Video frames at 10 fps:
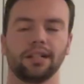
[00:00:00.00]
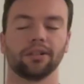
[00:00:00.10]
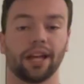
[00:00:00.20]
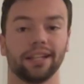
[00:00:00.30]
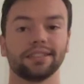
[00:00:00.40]

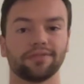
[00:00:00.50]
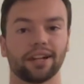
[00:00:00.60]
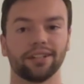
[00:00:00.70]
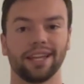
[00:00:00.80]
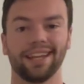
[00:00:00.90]
Okay, it's the
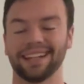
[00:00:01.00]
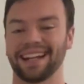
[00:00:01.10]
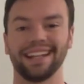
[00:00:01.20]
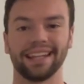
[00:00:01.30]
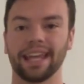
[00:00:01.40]
final day and
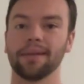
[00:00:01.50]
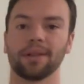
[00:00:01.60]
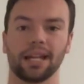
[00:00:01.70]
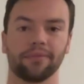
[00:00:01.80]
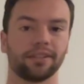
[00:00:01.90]
I need a game
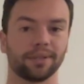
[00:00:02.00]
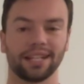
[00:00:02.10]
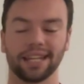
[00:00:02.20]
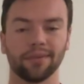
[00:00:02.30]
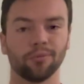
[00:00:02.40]
plan if I'm
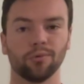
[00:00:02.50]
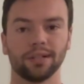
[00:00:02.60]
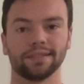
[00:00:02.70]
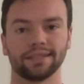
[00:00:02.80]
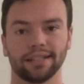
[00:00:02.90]
gonna get
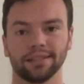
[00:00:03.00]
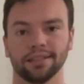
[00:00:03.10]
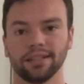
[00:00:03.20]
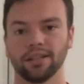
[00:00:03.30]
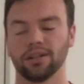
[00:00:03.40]
1 sale.
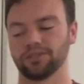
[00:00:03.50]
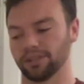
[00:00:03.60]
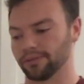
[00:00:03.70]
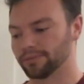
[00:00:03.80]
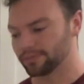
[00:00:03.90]

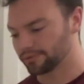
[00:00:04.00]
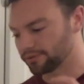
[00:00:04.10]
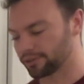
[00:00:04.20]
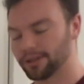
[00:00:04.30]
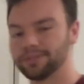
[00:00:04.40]
So
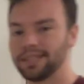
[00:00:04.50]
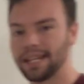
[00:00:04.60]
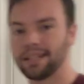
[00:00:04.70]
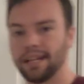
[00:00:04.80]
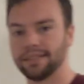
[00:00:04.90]
from
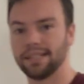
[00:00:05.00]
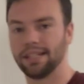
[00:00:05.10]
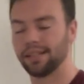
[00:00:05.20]
day 19,